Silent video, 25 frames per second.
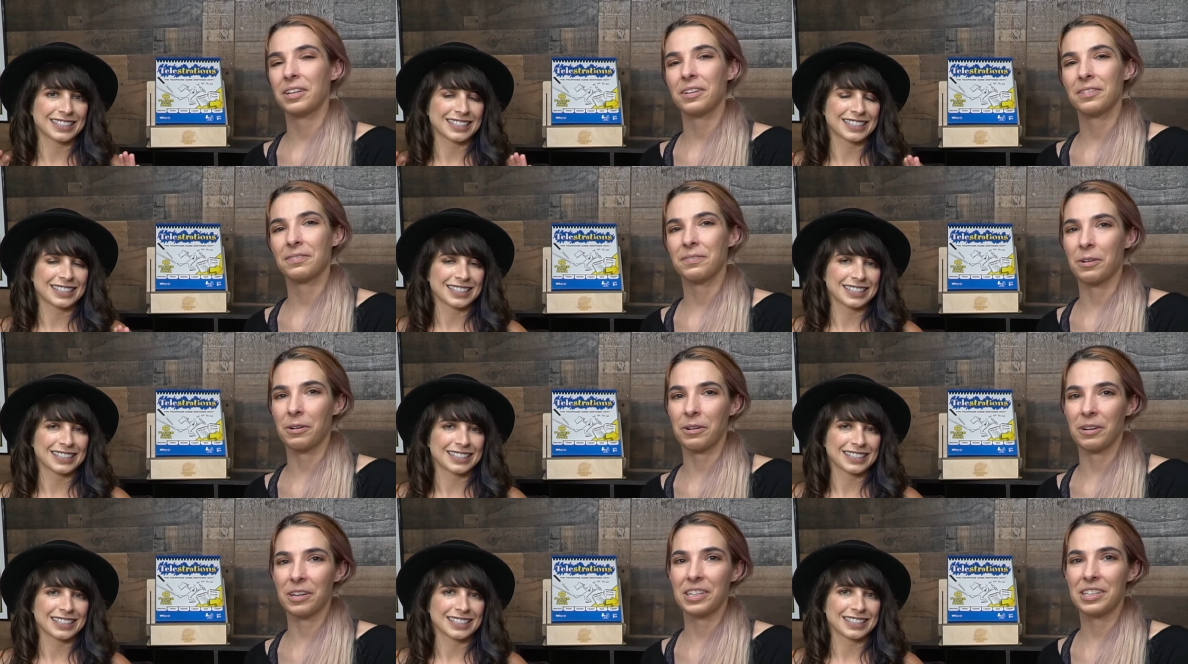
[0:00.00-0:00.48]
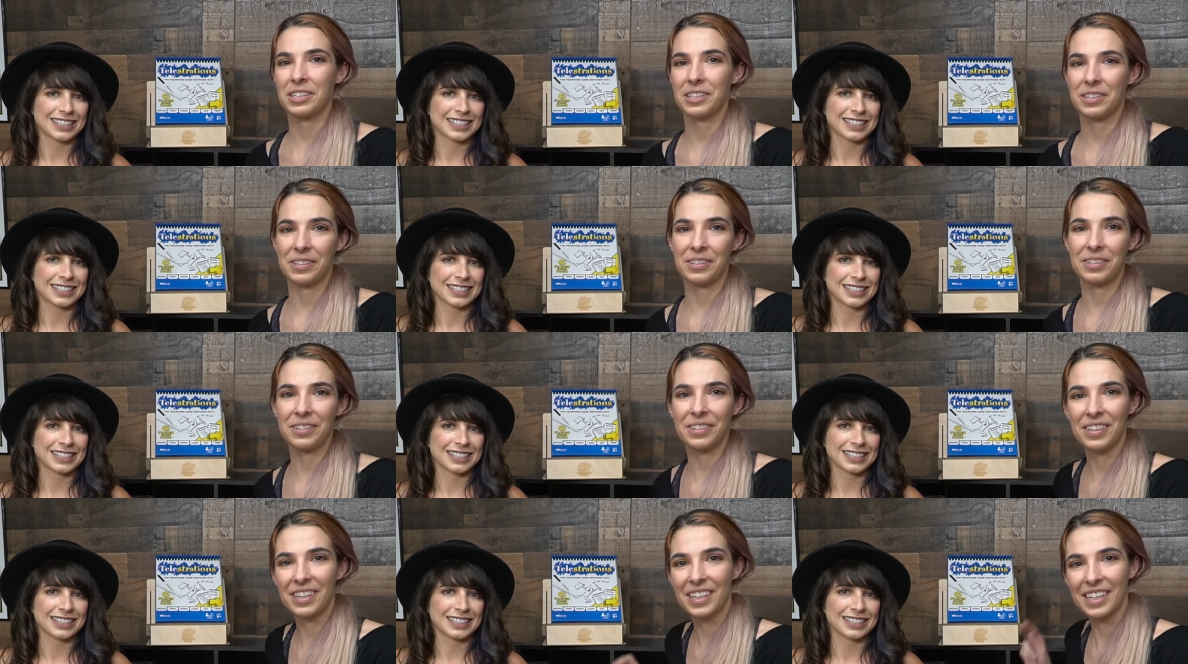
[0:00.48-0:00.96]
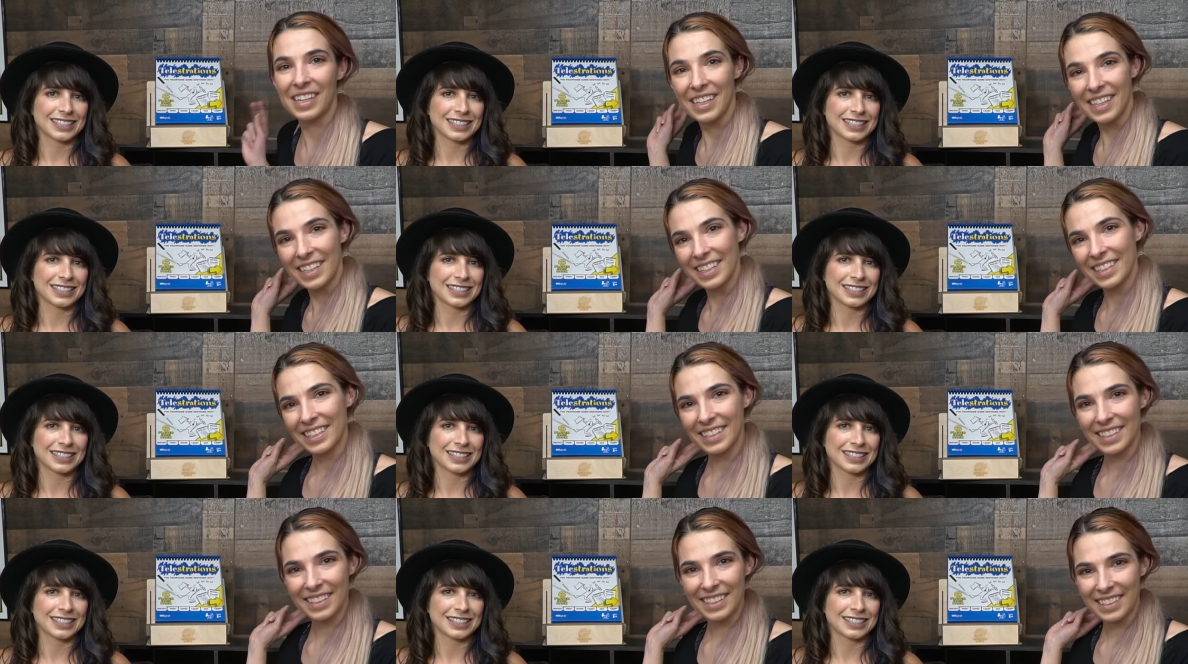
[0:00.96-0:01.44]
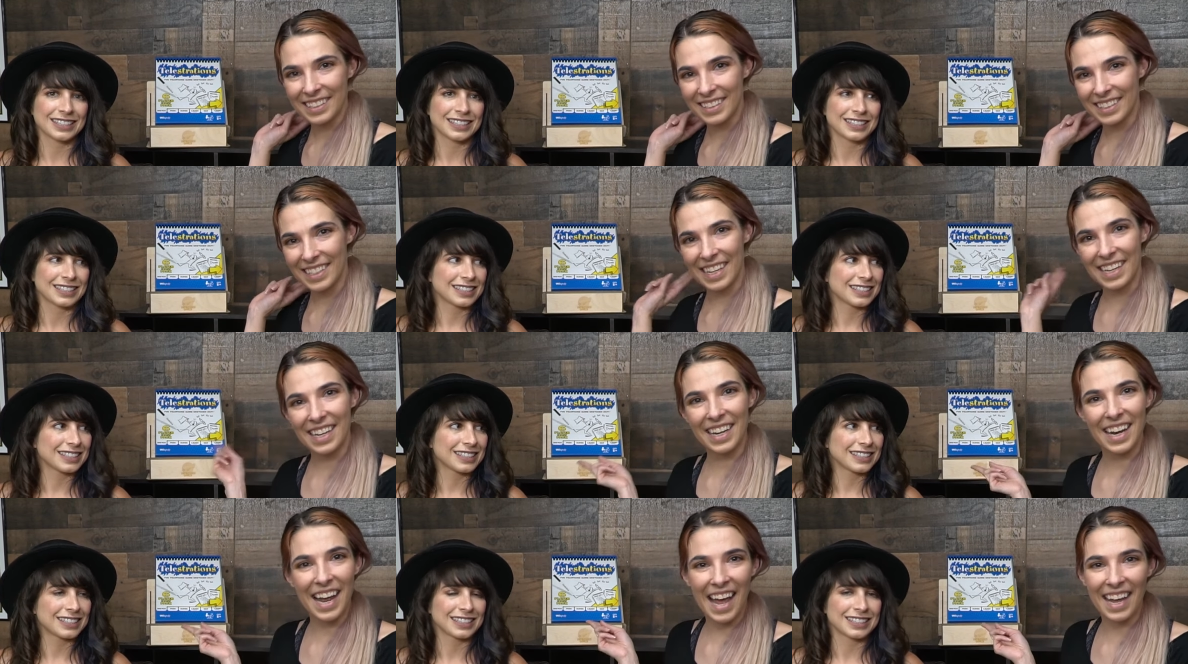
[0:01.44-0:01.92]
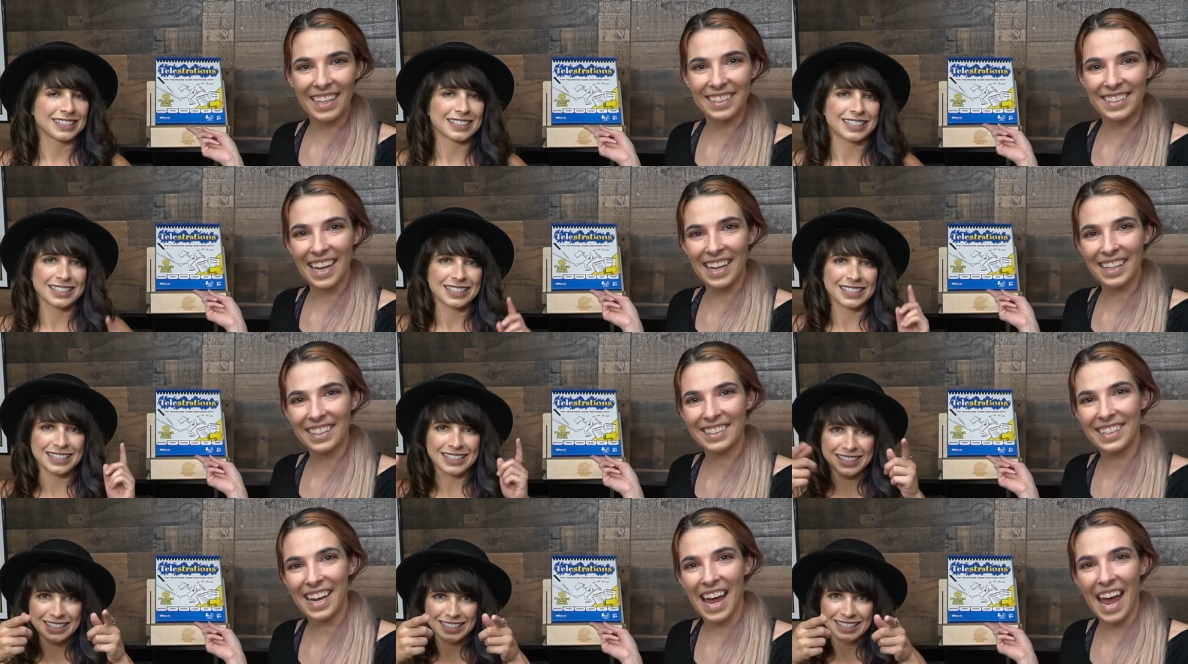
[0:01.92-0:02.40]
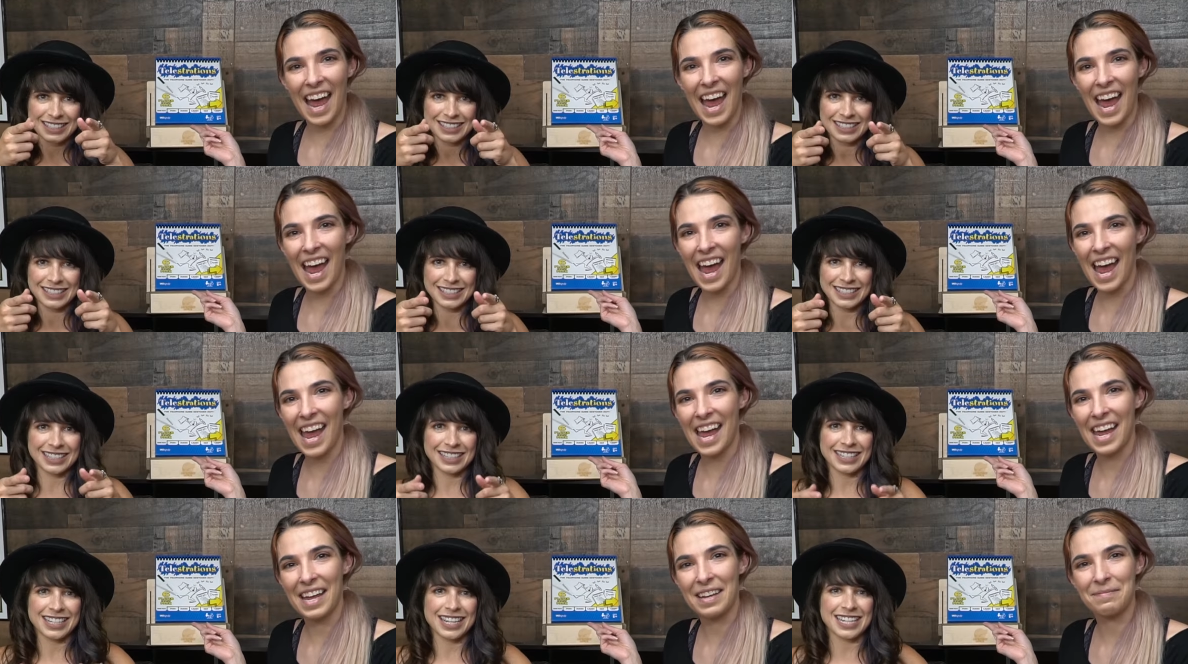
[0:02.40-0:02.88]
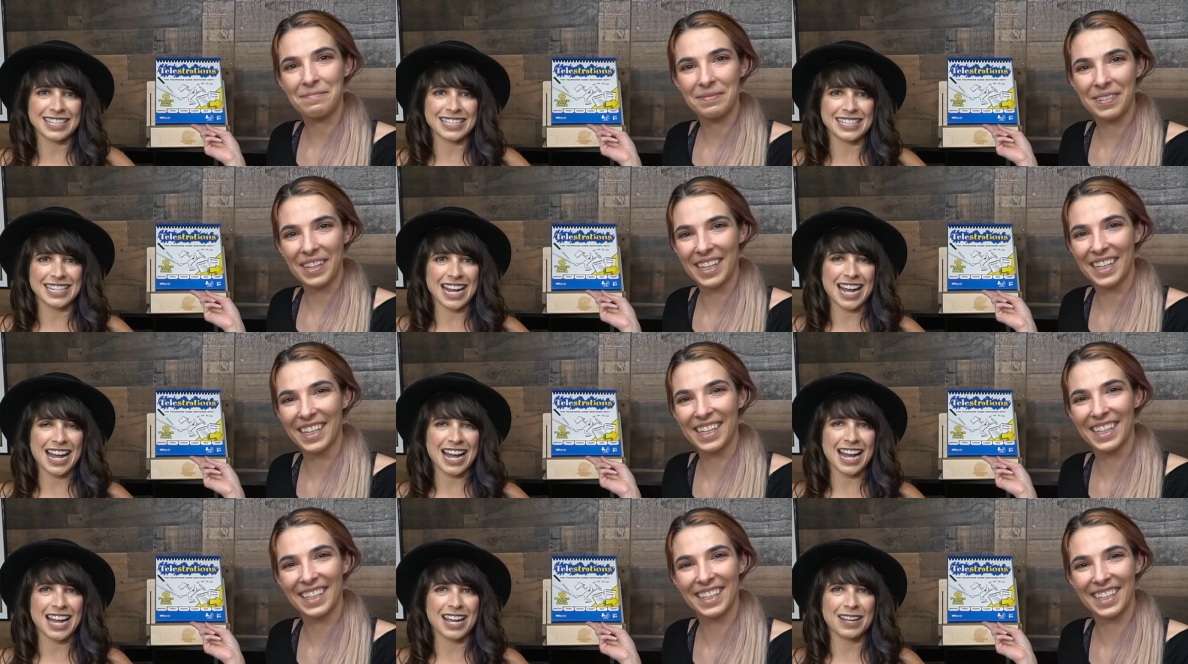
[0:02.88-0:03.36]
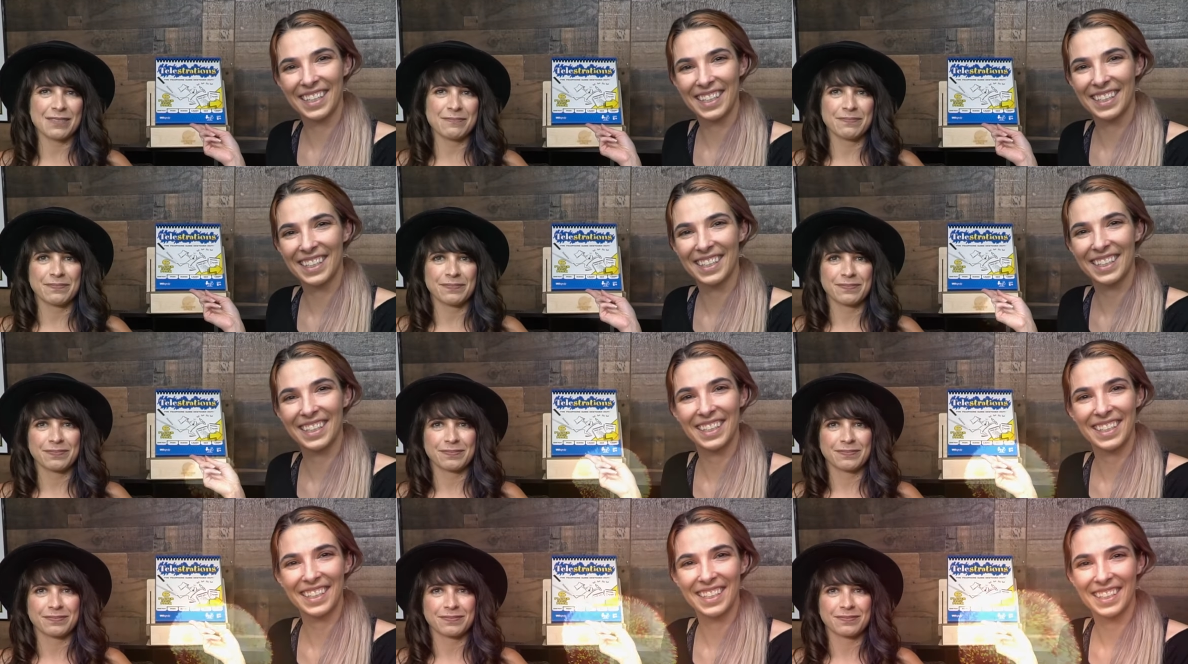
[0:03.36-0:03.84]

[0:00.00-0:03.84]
Speaker 1: look forward to seeing you guys next time. See you next time.